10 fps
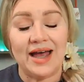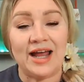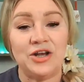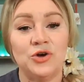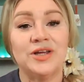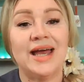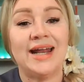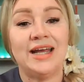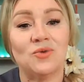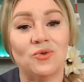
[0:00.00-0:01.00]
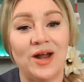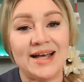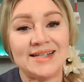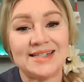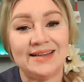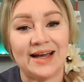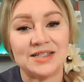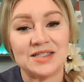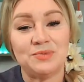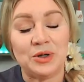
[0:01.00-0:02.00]
and you're getting rest in
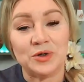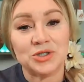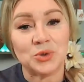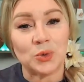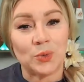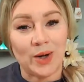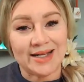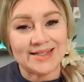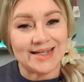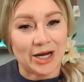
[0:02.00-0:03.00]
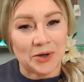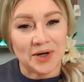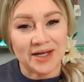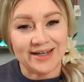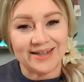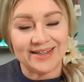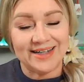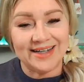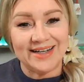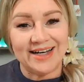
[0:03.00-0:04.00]
that spiritual rest area
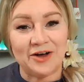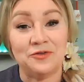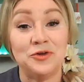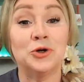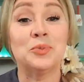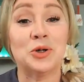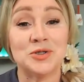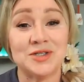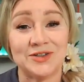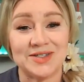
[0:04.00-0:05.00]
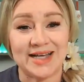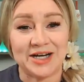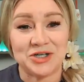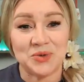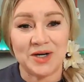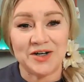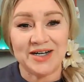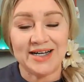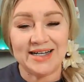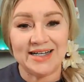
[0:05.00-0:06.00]
of your personal
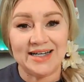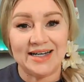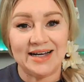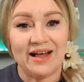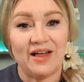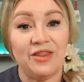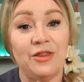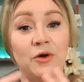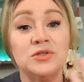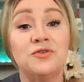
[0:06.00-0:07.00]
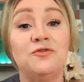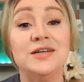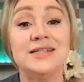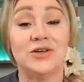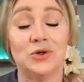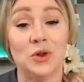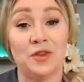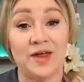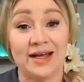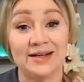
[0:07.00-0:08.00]
sanctuary, those physical
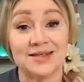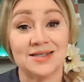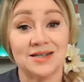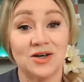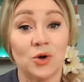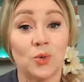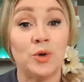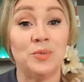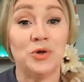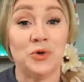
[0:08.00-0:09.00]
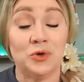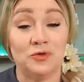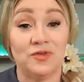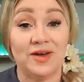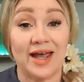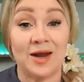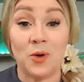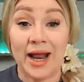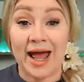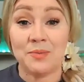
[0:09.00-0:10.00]
things remove. And
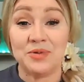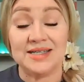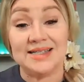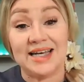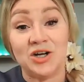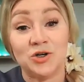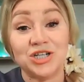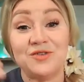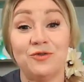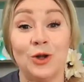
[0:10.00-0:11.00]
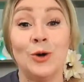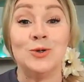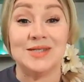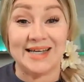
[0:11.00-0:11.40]
what happens is energy flows